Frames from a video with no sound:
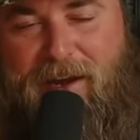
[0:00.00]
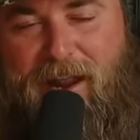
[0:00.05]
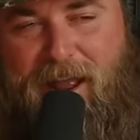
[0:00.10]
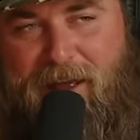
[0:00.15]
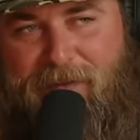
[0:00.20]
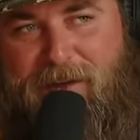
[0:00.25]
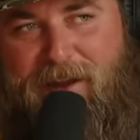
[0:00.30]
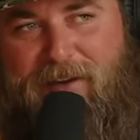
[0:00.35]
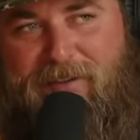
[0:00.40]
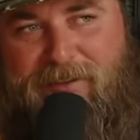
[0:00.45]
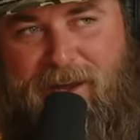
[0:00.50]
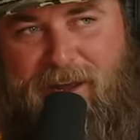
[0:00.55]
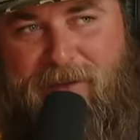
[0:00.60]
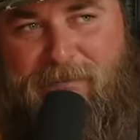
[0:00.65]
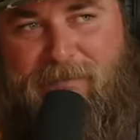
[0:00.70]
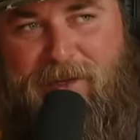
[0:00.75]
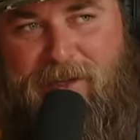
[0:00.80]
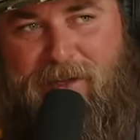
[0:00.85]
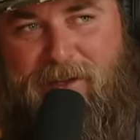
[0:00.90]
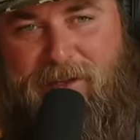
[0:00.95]
and I haven't had
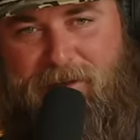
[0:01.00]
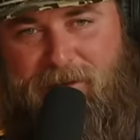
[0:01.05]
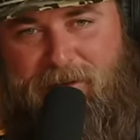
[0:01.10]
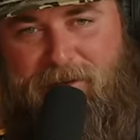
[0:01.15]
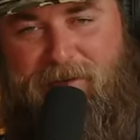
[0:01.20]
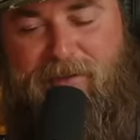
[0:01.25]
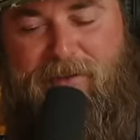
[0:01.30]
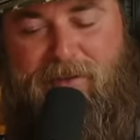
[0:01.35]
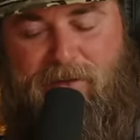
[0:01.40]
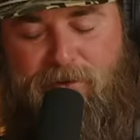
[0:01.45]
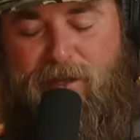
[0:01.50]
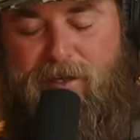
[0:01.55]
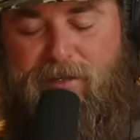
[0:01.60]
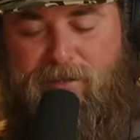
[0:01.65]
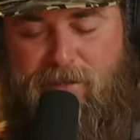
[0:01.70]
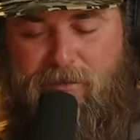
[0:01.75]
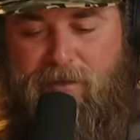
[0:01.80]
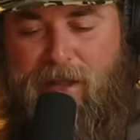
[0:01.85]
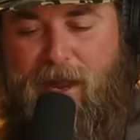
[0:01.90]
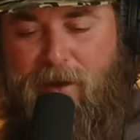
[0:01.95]
time to. Okay,
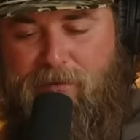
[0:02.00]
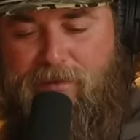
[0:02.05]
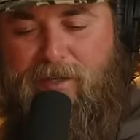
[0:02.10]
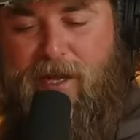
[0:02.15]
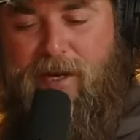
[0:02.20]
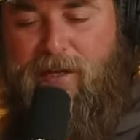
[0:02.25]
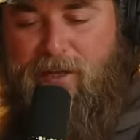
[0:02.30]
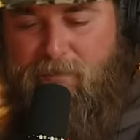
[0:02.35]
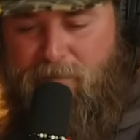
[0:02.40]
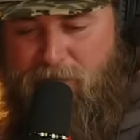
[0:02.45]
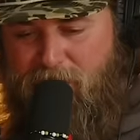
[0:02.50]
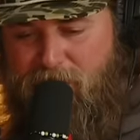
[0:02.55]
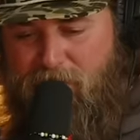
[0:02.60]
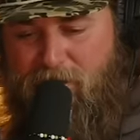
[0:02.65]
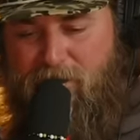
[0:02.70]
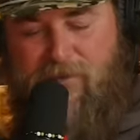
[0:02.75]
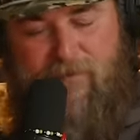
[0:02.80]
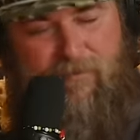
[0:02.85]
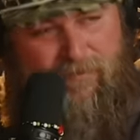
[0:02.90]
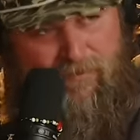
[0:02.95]
so that one's out of commission.